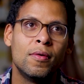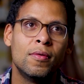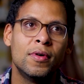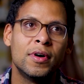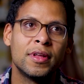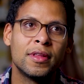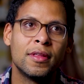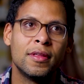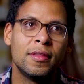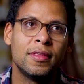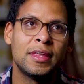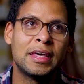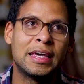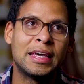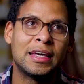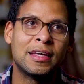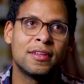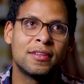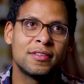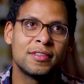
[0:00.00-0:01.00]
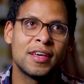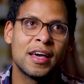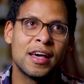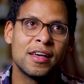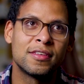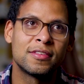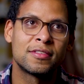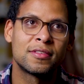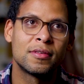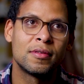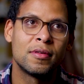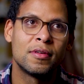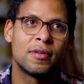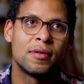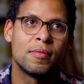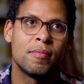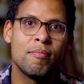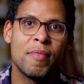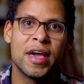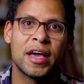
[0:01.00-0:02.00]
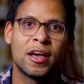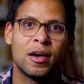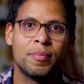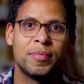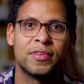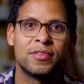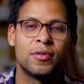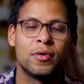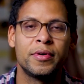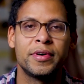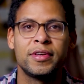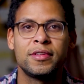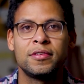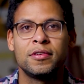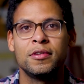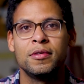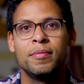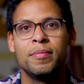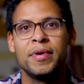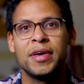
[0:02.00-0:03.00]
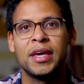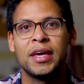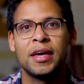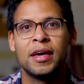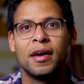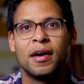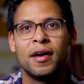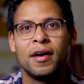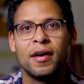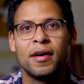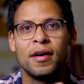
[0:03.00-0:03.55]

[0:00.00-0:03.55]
what the test makeup is going to be.